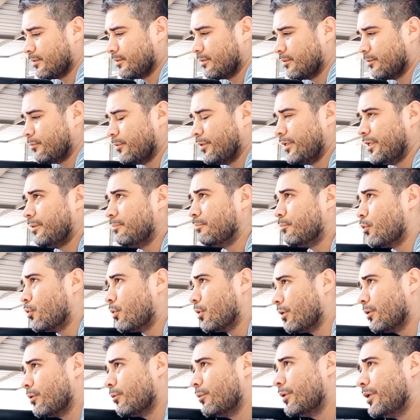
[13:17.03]
We need
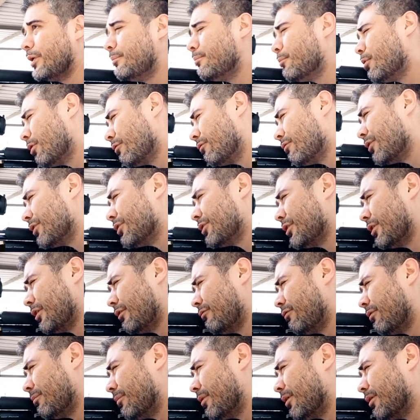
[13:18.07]
more for sure
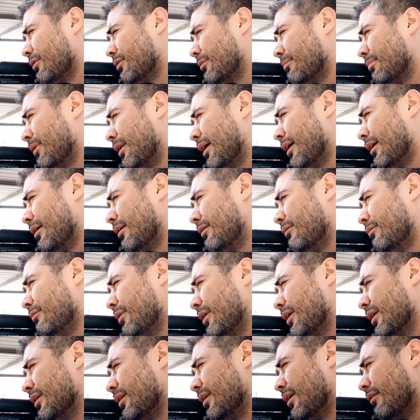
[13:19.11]
from our supplier, and we
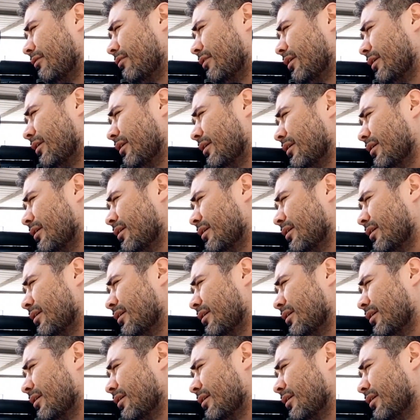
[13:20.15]
can definitely